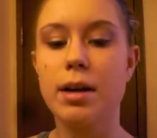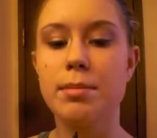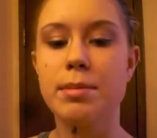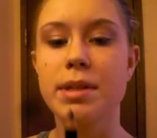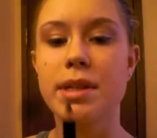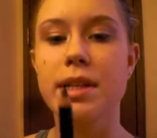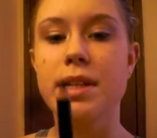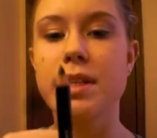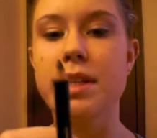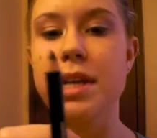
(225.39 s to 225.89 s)
I'm
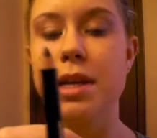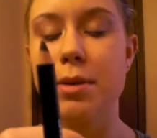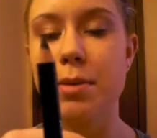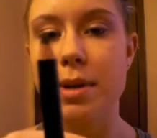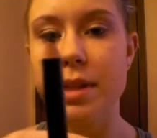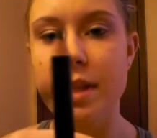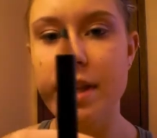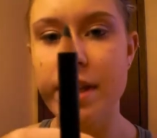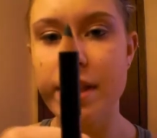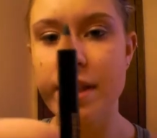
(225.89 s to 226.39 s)
just going to take
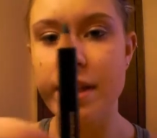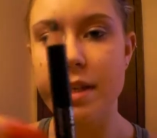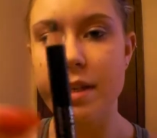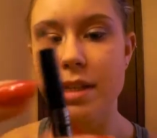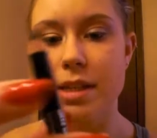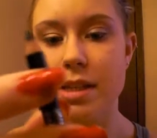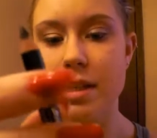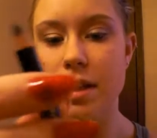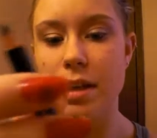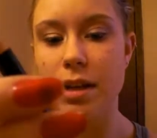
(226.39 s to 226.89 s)
one like
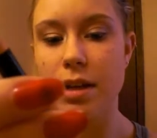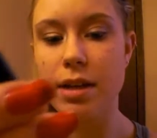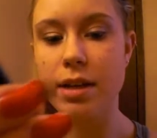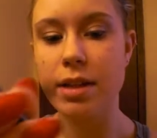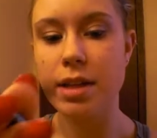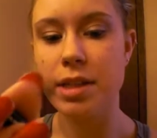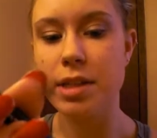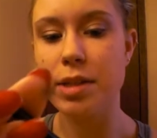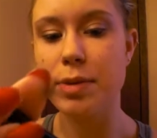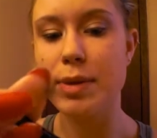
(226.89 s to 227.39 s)
this.
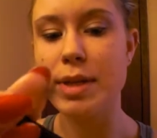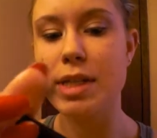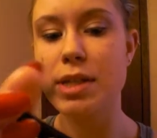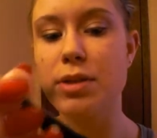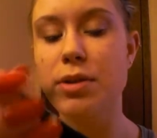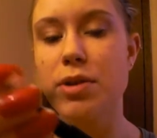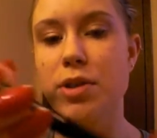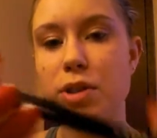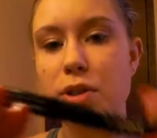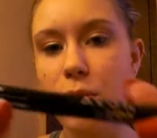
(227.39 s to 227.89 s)
This one's
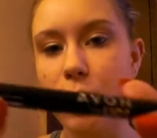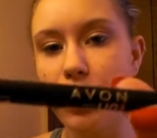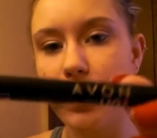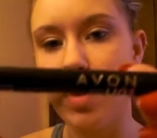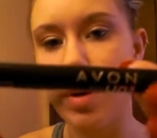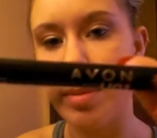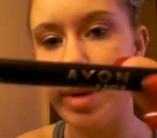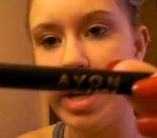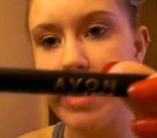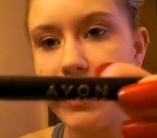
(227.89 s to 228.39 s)
also
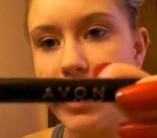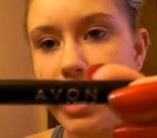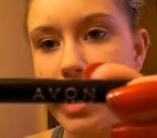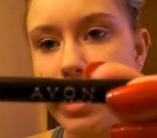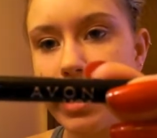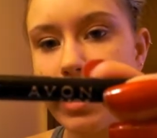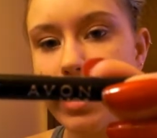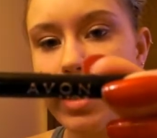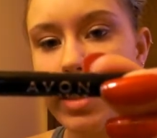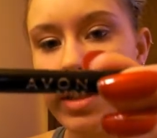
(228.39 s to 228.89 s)
from
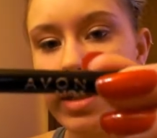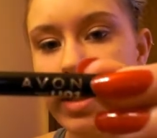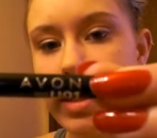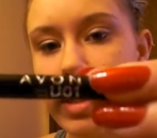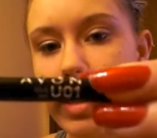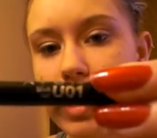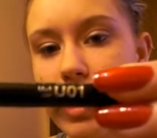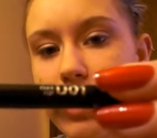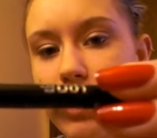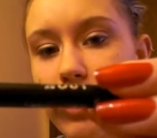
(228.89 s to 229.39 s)
Avon.
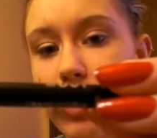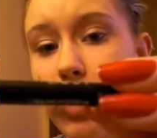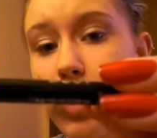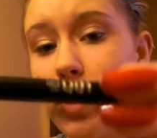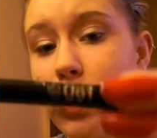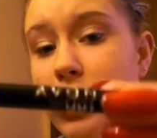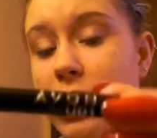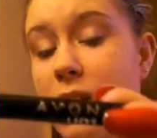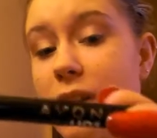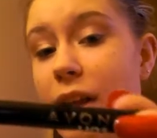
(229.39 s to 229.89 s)
They're the
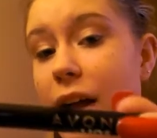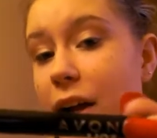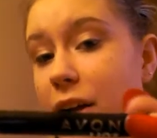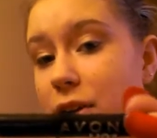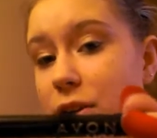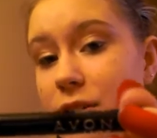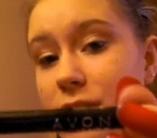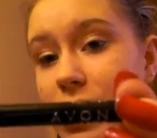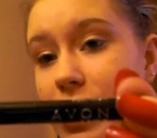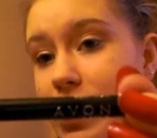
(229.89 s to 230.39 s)
only
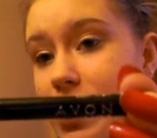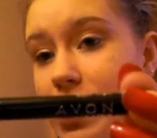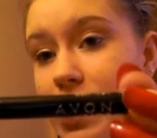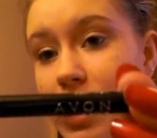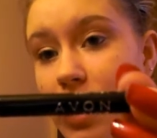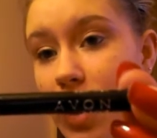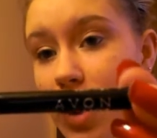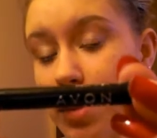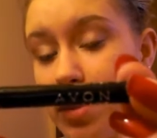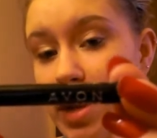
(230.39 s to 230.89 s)
liners that
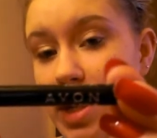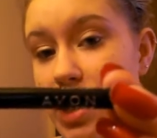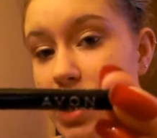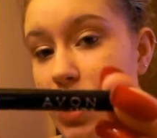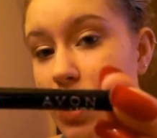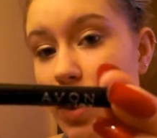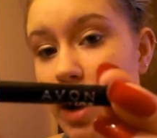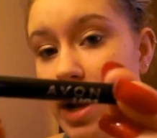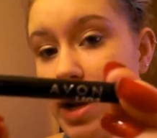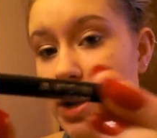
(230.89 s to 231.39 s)
stay on me,
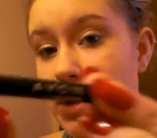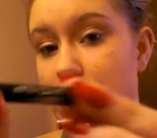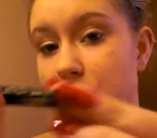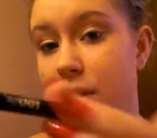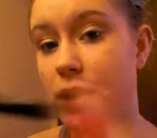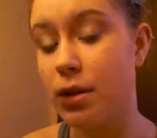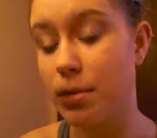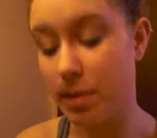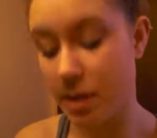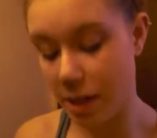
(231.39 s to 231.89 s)
so I
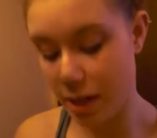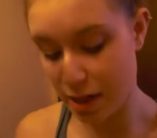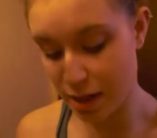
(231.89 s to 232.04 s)
use them.